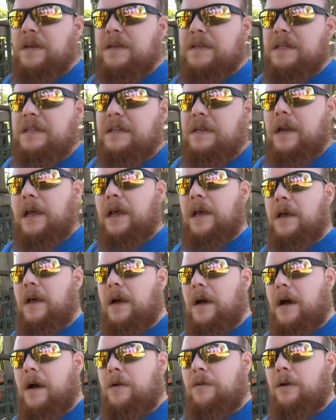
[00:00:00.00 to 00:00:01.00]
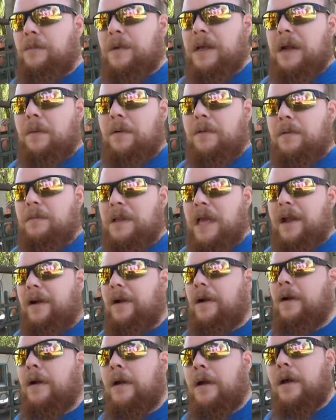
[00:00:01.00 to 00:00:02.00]
busy today. We'll meet up with him
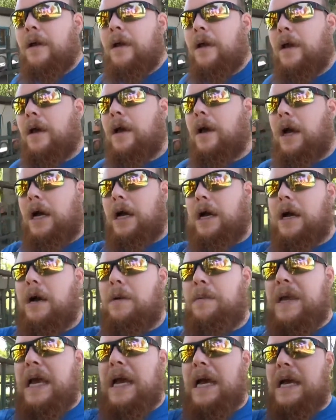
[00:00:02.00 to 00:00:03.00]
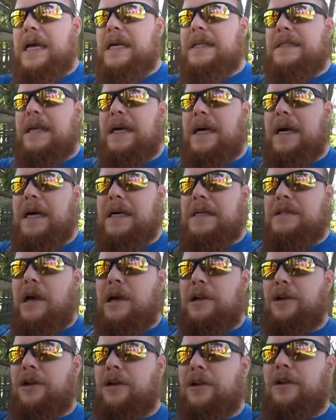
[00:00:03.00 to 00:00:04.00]
later. But yeah, it's
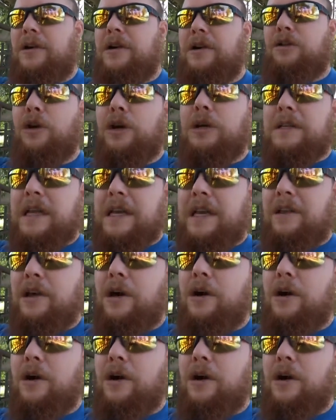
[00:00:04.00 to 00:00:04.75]
not nuclear. It looks like it